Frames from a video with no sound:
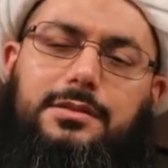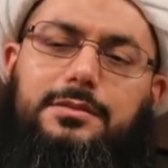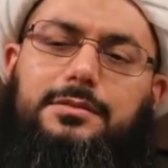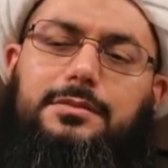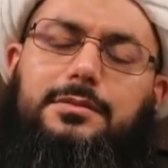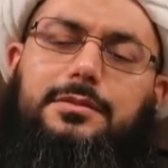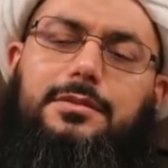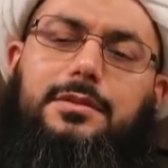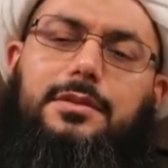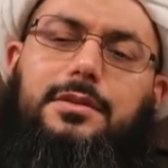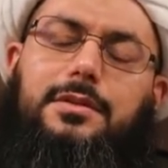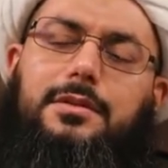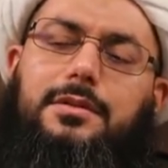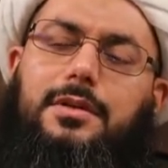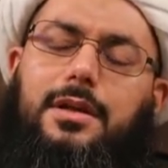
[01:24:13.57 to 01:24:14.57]
because I
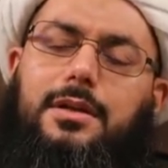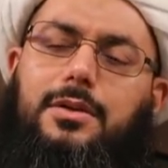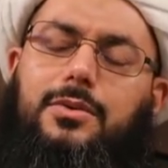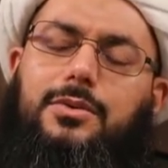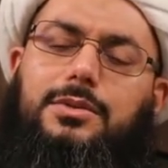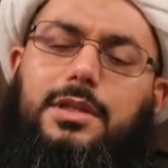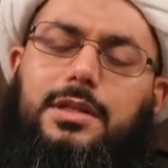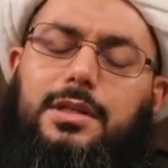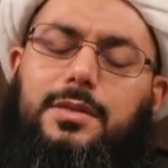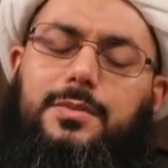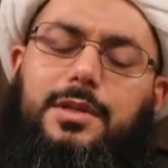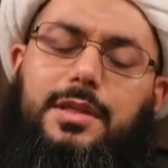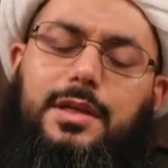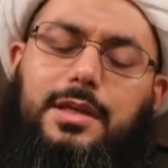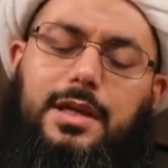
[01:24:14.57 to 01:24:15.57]
have these assumptions
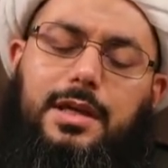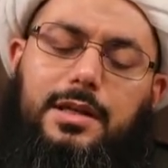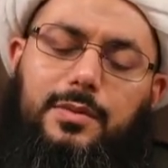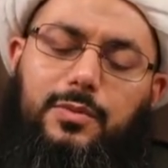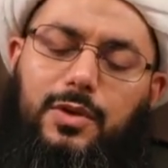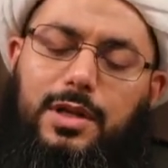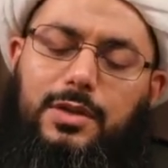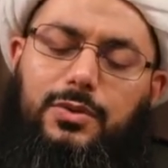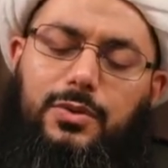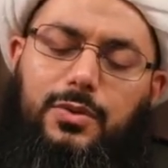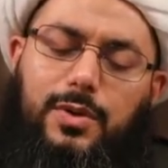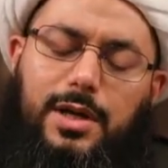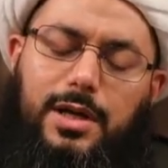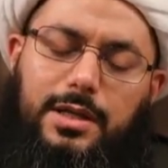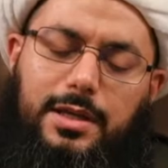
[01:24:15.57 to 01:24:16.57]
in my head.
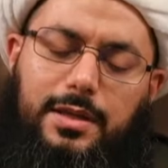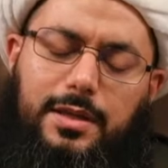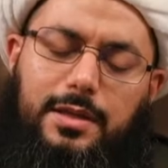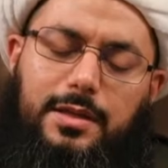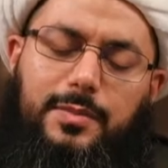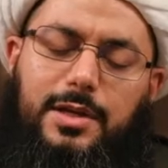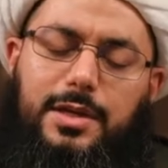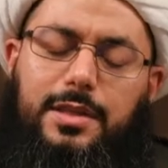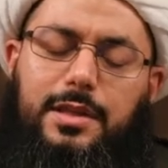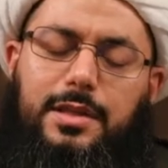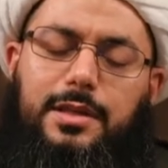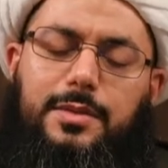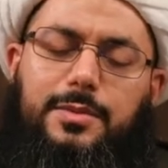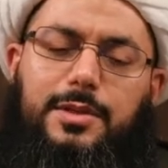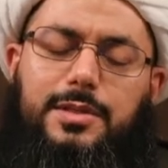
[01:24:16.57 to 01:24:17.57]
Saying like, what
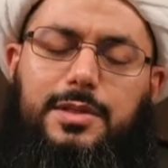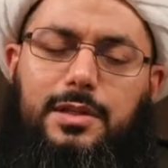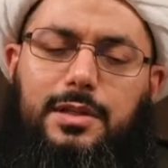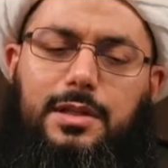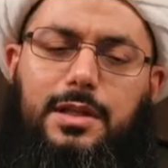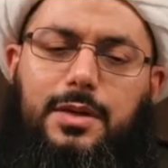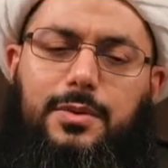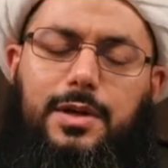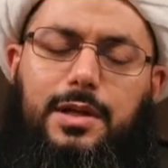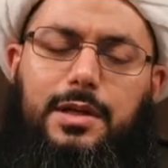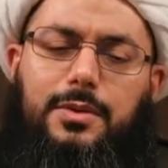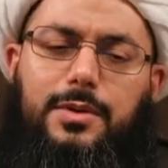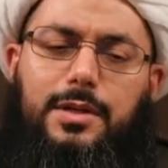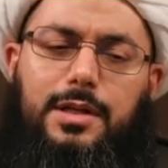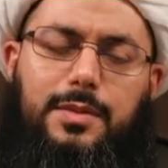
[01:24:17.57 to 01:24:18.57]
if the
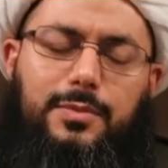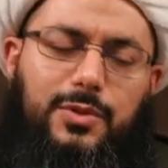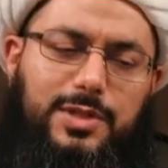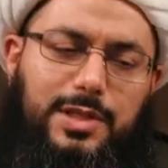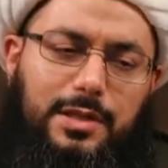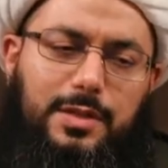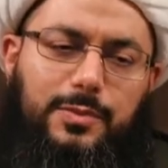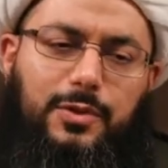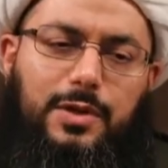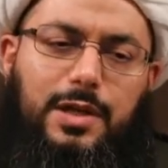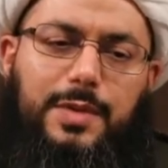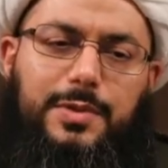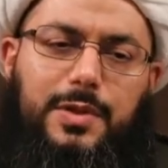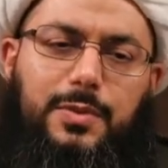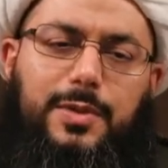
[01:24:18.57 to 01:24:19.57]
Prophet, then what,
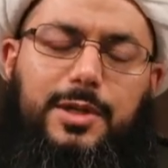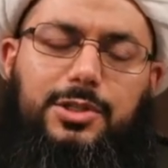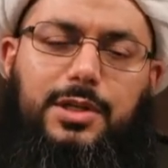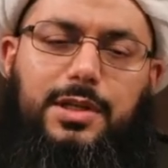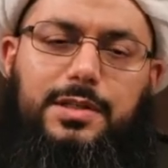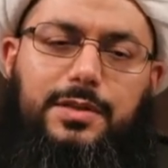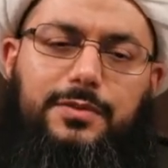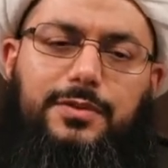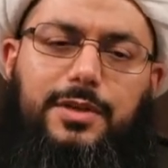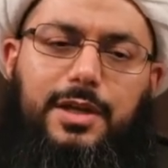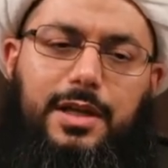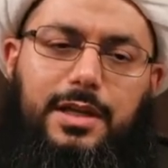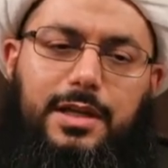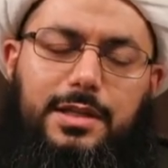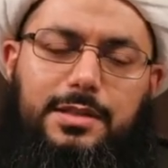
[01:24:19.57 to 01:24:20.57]
why, did, why
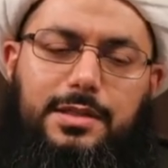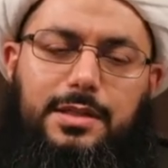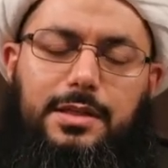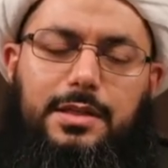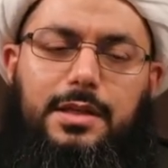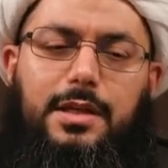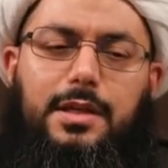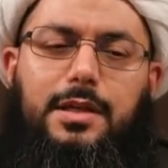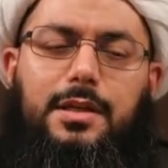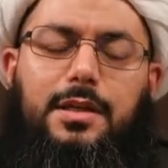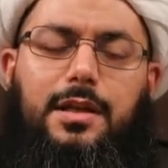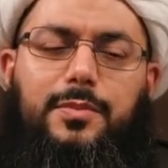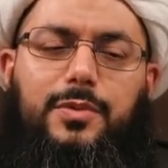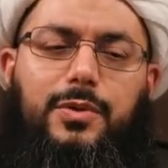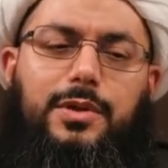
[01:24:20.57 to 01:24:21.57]
did the
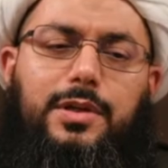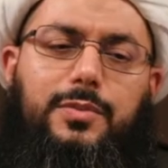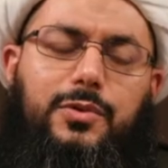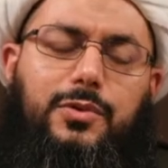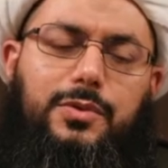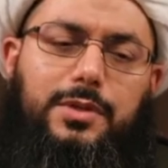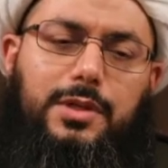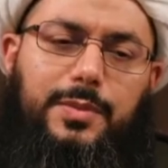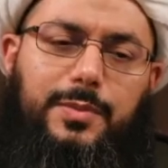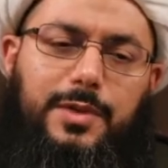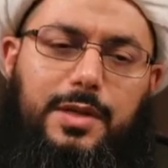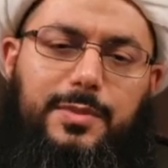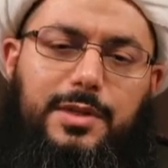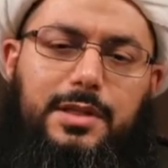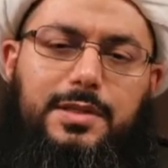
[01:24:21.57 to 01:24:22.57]
Prophet not
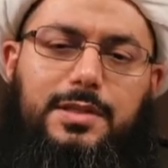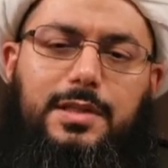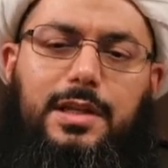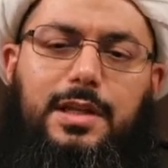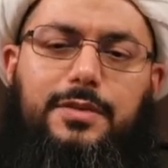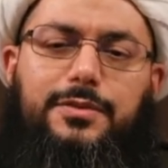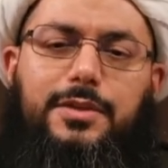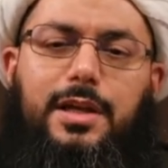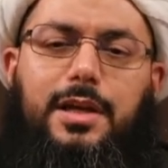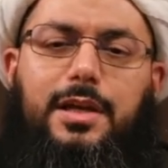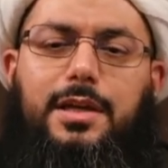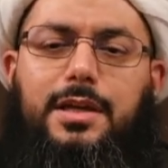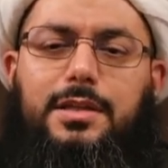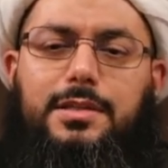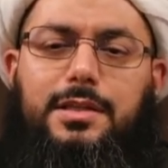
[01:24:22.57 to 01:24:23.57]
give him or
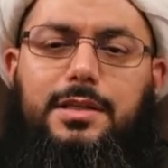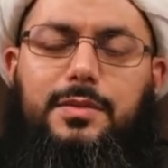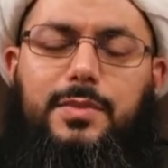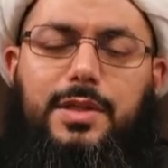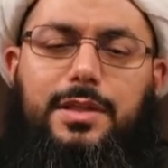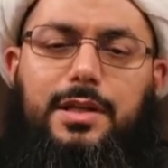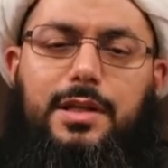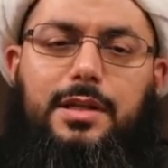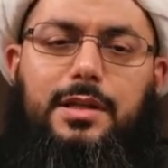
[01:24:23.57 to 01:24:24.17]
make him